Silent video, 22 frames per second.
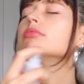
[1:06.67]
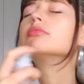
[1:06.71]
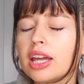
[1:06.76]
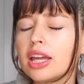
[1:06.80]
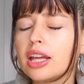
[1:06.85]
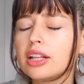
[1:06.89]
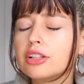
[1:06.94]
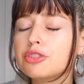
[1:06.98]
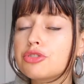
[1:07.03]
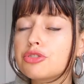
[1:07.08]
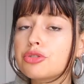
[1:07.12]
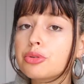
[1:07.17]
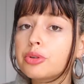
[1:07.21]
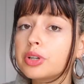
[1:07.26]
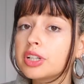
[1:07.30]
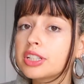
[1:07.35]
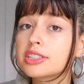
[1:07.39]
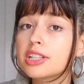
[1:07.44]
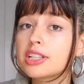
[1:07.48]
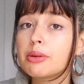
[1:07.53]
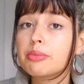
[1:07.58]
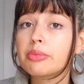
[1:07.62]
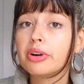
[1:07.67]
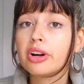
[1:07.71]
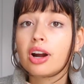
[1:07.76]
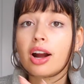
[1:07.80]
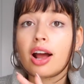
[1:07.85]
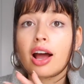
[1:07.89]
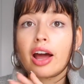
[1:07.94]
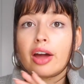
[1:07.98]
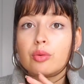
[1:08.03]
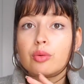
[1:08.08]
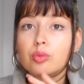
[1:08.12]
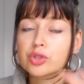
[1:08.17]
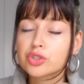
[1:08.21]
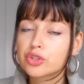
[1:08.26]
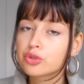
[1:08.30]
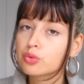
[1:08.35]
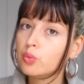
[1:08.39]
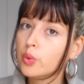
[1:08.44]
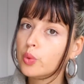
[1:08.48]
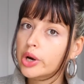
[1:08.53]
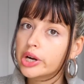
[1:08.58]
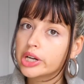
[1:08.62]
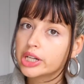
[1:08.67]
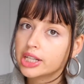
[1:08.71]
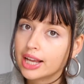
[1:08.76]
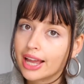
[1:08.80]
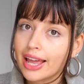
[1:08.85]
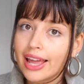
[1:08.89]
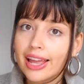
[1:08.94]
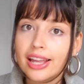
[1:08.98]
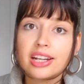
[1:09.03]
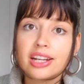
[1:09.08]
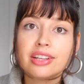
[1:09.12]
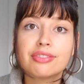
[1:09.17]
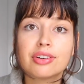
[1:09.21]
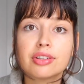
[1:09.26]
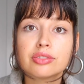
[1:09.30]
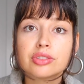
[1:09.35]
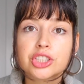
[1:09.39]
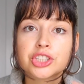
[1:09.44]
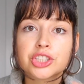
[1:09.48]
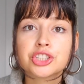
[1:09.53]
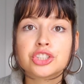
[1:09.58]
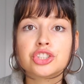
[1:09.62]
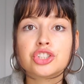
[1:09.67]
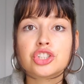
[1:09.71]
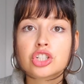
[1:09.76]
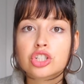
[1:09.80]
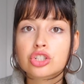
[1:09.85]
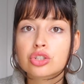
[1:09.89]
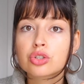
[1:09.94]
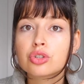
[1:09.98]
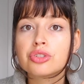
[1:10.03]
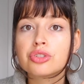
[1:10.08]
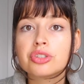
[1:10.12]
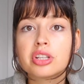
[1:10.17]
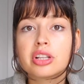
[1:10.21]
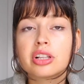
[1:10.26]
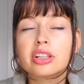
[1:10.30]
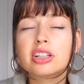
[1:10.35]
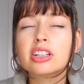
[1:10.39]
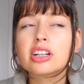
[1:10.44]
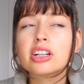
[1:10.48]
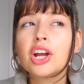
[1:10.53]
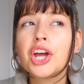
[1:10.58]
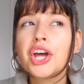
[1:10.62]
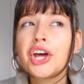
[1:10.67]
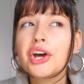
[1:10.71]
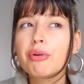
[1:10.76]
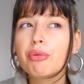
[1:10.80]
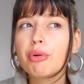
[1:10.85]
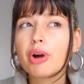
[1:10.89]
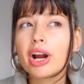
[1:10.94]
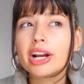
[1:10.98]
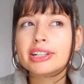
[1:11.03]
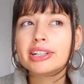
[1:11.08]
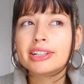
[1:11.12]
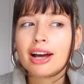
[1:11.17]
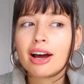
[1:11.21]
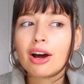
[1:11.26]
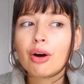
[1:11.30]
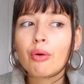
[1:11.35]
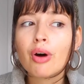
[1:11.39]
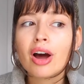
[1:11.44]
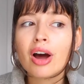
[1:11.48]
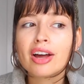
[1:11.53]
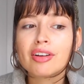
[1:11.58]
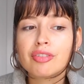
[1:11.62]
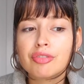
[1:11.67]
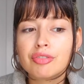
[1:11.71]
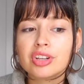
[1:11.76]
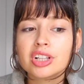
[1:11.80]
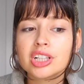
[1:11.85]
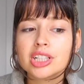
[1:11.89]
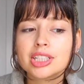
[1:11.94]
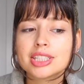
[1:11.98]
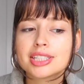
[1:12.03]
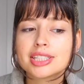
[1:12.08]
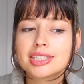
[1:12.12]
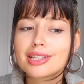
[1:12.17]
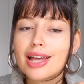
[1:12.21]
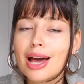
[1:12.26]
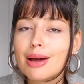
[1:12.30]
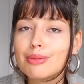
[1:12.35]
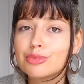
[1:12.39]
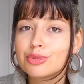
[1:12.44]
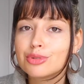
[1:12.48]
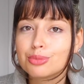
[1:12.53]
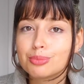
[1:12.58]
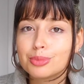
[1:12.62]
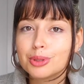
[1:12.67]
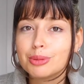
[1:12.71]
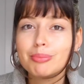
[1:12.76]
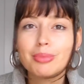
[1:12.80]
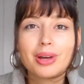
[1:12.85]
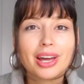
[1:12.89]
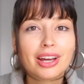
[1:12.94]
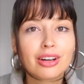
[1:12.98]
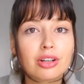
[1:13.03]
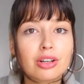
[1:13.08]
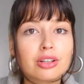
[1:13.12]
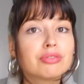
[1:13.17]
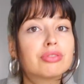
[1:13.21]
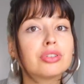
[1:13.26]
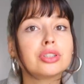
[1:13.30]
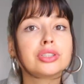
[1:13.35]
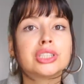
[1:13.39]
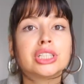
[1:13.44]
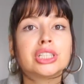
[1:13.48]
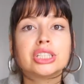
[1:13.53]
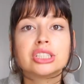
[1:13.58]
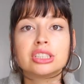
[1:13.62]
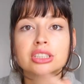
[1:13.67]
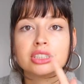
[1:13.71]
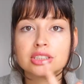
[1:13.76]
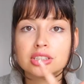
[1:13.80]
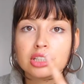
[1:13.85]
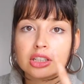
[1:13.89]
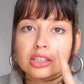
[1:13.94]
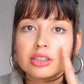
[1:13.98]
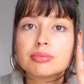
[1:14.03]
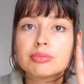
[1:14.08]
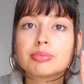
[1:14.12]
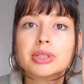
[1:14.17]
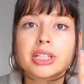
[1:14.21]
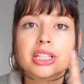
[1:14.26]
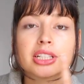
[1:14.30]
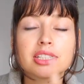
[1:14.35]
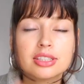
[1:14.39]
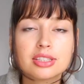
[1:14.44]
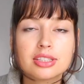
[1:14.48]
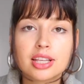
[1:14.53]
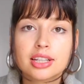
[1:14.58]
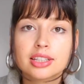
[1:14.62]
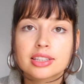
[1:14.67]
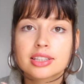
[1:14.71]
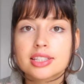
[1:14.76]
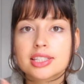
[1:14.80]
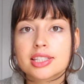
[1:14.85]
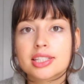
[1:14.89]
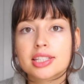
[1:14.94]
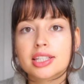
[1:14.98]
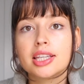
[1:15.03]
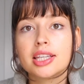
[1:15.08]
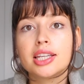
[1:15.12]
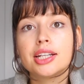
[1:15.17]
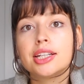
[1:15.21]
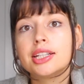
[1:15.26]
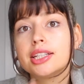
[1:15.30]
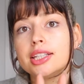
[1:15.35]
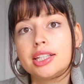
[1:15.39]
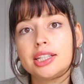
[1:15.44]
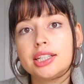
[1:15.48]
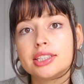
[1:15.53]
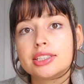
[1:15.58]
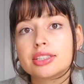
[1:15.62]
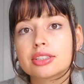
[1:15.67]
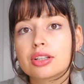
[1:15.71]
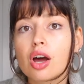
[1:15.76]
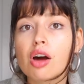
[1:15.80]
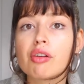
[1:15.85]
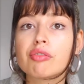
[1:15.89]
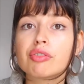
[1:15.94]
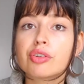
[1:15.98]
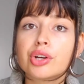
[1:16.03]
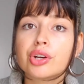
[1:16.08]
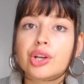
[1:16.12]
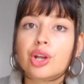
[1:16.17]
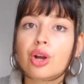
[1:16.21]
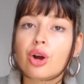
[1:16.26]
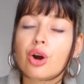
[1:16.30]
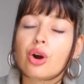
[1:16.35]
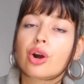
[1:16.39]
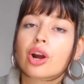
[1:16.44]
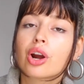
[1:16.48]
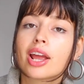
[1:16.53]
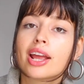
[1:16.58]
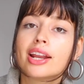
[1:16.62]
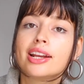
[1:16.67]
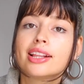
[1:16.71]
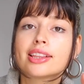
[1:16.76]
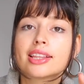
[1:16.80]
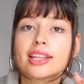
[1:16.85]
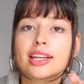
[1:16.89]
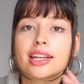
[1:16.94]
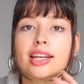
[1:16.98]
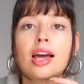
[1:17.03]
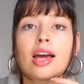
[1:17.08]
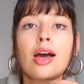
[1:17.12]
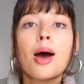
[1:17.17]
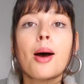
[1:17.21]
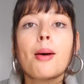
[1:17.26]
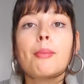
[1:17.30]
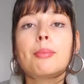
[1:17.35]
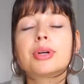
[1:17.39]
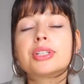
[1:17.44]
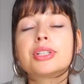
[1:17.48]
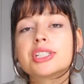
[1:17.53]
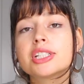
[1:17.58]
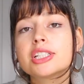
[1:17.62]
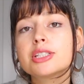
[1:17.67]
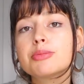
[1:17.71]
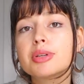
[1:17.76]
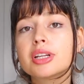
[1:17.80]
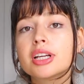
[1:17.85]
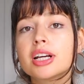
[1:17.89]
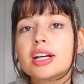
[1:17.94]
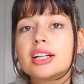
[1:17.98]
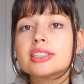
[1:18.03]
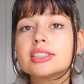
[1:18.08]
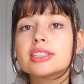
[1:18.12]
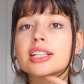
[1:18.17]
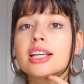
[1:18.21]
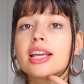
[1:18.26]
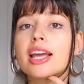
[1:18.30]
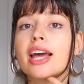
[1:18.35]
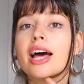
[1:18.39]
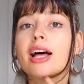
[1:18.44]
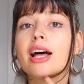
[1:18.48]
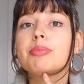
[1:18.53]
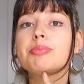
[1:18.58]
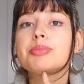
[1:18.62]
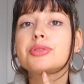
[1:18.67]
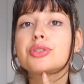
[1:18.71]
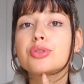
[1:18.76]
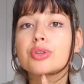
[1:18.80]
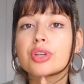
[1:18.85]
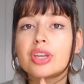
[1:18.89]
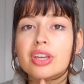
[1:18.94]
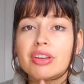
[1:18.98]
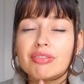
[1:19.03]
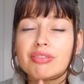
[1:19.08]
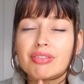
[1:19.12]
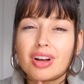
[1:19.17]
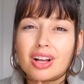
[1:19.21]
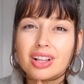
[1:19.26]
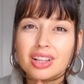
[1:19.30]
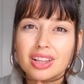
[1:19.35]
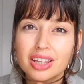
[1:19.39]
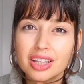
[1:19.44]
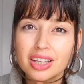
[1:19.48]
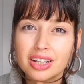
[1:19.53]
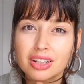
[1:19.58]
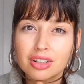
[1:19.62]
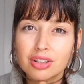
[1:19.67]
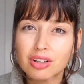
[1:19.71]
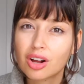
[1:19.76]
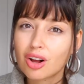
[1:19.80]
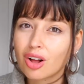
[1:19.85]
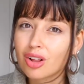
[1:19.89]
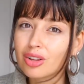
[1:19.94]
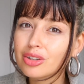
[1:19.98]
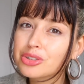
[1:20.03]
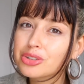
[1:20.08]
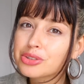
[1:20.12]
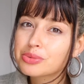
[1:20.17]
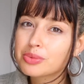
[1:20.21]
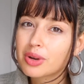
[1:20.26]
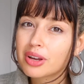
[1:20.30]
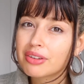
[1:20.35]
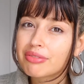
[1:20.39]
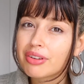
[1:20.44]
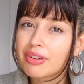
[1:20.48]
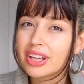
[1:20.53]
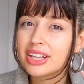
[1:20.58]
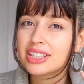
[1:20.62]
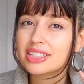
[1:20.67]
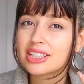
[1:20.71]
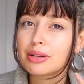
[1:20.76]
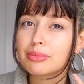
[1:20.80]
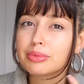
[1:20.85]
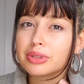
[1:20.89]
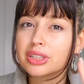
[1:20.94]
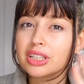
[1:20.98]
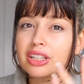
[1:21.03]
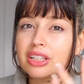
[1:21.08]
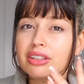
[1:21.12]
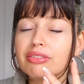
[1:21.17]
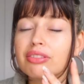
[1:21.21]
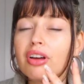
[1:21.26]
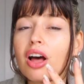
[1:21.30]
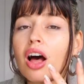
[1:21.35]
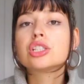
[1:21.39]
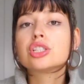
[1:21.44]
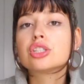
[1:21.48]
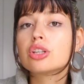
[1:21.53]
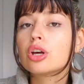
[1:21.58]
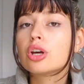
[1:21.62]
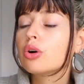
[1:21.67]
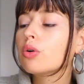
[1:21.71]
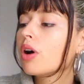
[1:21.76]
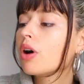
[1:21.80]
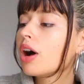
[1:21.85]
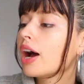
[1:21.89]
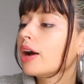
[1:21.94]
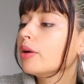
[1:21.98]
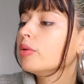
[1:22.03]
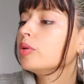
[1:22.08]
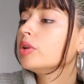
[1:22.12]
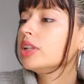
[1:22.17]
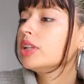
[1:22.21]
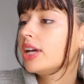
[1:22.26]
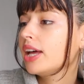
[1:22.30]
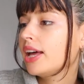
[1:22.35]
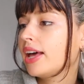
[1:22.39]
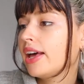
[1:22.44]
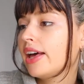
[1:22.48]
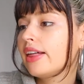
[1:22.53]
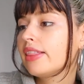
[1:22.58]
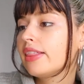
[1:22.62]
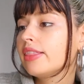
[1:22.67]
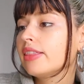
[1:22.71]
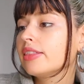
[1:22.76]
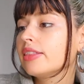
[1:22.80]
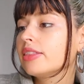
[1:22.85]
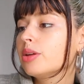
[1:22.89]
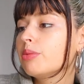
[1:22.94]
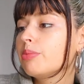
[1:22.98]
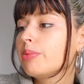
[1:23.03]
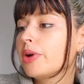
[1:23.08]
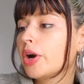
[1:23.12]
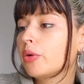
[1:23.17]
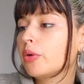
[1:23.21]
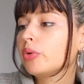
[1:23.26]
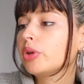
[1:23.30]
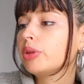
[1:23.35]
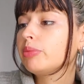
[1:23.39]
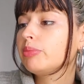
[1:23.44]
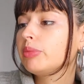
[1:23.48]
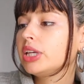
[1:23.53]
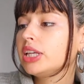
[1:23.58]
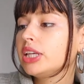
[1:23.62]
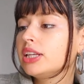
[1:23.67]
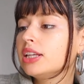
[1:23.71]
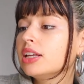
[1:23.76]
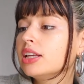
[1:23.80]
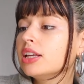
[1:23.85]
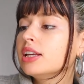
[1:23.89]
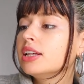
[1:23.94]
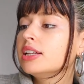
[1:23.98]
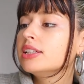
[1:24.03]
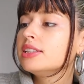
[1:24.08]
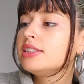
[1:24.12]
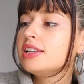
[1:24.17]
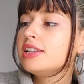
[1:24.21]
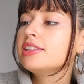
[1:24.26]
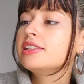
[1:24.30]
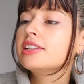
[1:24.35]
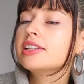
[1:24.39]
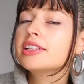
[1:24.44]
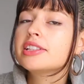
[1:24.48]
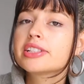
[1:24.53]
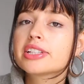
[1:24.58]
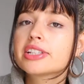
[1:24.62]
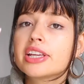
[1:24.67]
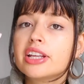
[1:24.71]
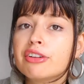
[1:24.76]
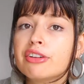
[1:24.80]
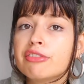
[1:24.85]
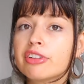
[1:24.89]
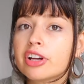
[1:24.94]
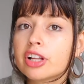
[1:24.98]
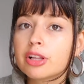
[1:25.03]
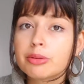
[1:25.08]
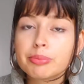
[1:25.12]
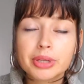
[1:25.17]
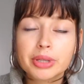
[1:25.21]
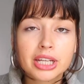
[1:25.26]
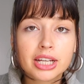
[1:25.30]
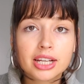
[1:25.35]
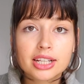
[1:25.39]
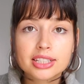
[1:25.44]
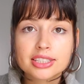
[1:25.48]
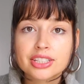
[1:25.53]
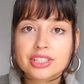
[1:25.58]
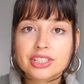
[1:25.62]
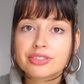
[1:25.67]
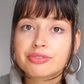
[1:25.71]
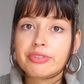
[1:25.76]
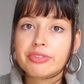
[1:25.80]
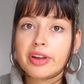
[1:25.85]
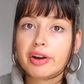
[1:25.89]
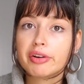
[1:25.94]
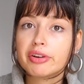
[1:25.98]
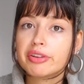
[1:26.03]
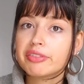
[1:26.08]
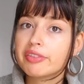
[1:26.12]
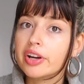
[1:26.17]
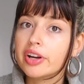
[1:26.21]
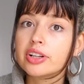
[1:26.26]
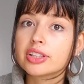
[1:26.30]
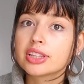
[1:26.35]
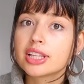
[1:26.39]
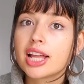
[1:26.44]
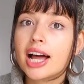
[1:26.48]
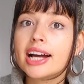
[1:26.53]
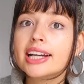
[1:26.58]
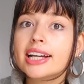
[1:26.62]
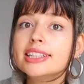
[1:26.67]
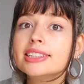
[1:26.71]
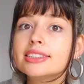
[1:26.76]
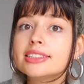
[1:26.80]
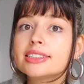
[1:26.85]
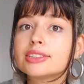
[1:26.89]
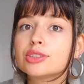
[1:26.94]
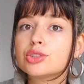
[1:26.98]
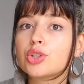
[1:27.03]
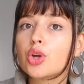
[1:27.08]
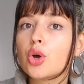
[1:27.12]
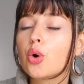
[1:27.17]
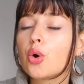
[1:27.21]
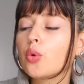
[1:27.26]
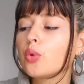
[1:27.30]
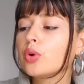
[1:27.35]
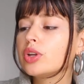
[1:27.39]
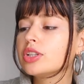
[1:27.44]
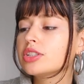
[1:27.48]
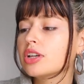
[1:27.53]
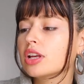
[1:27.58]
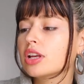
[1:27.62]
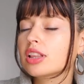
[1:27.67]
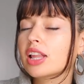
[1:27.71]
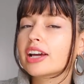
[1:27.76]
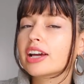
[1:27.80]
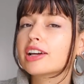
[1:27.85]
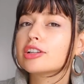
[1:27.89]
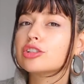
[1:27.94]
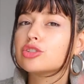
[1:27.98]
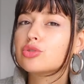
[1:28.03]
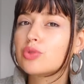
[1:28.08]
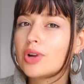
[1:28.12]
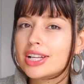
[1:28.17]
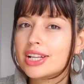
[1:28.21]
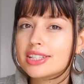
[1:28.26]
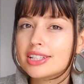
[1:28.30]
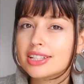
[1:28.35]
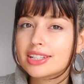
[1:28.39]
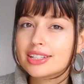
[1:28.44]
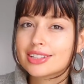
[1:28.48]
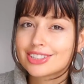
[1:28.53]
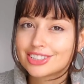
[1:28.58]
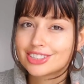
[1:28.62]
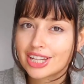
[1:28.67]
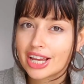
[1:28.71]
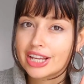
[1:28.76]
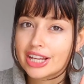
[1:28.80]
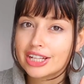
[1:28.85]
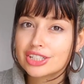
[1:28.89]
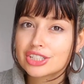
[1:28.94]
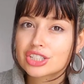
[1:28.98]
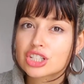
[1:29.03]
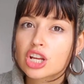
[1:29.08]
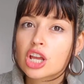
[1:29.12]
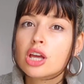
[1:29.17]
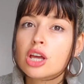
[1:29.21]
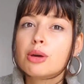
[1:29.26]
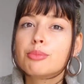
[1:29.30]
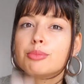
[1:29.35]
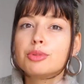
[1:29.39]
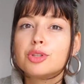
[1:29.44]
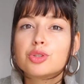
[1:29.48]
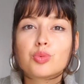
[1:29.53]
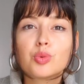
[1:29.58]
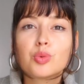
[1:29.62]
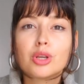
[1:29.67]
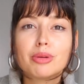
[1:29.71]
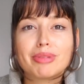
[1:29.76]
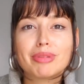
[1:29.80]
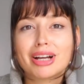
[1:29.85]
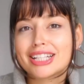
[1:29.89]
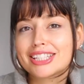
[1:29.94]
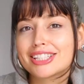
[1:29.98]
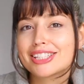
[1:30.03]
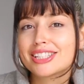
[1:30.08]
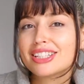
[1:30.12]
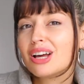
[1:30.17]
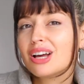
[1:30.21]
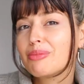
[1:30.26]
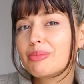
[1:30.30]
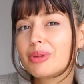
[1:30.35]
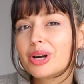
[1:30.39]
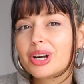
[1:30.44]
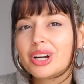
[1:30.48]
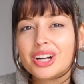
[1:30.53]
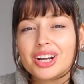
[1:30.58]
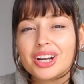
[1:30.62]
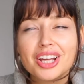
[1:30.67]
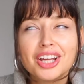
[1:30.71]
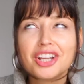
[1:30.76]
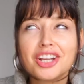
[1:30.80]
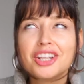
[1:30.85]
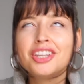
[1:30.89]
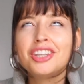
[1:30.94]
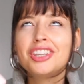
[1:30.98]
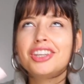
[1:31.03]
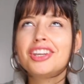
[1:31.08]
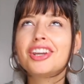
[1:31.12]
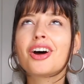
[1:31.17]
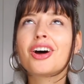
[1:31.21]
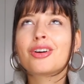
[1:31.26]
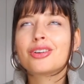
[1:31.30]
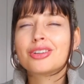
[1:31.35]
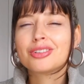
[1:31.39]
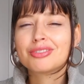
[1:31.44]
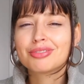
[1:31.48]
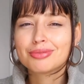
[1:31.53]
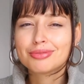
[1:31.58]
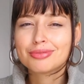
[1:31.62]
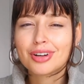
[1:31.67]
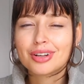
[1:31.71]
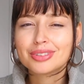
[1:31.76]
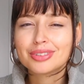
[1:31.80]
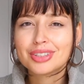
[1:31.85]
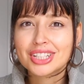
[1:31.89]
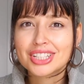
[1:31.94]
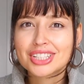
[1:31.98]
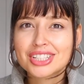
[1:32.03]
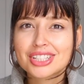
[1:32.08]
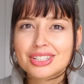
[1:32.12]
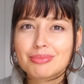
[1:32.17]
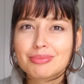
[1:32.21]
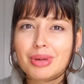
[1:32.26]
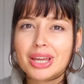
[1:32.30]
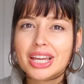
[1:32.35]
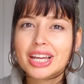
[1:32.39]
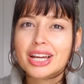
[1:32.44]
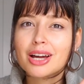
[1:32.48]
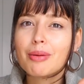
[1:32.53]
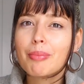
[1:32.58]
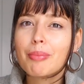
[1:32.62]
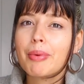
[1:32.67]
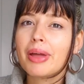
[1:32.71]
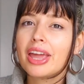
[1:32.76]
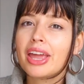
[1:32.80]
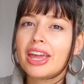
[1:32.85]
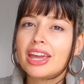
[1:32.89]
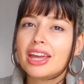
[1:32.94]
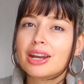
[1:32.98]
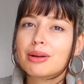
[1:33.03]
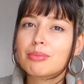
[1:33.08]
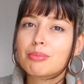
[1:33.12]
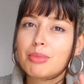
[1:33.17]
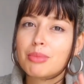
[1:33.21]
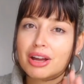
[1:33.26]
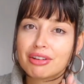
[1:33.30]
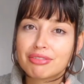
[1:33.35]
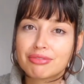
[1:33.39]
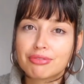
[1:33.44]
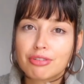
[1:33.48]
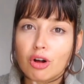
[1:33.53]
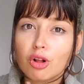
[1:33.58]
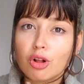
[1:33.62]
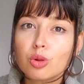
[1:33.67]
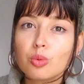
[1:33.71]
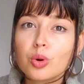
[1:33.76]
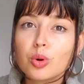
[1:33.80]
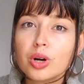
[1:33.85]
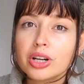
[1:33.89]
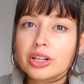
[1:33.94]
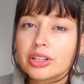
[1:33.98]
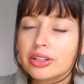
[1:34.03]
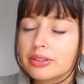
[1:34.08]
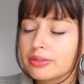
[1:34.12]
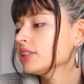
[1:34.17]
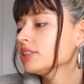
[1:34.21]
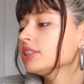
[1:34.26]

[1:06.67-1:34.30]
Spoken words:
And during summer, I wasn't wearing any foundation, just concealer. Right now, I feel it's time to be back on foundation, not because like the skin needs covering or anything, but just because it helps to give a little color to my face, I believe. So I will add the Bear With Me tinted skin veil because it's very very light, so it's not like a drastic change between my summer non-foundation makeup and my fall one.